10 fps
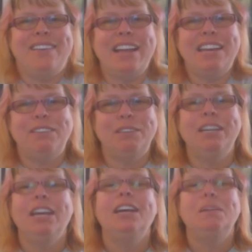I never
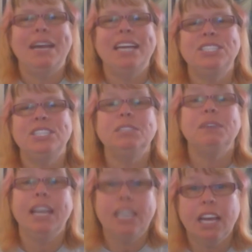pass
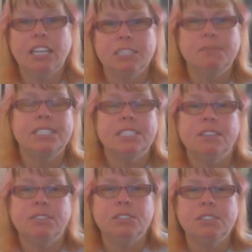judgment. I catch
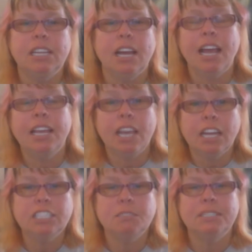myself doing that. I
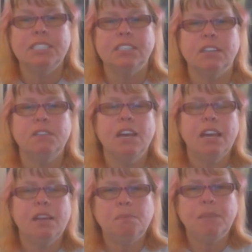catch myself
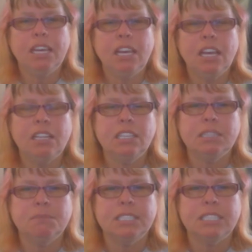making
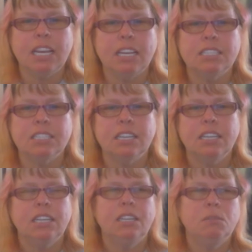these mistakes.
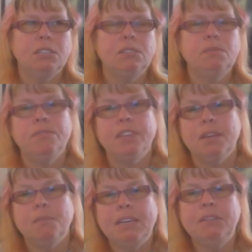Well,
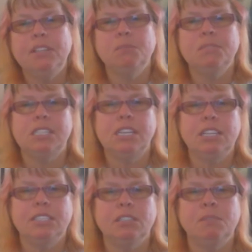maybe they're
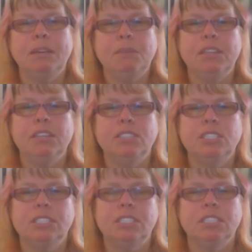mistakes, or maybe they're
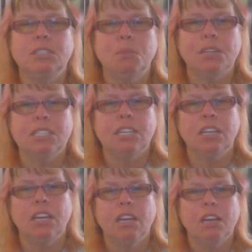just
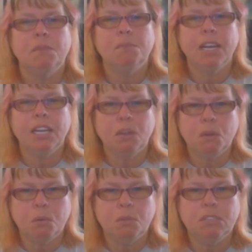expressing my
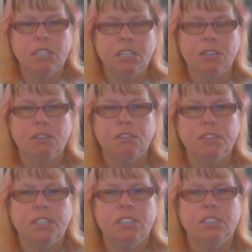own inner
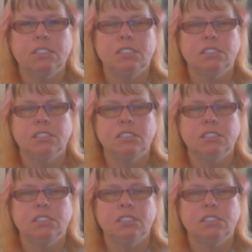fear.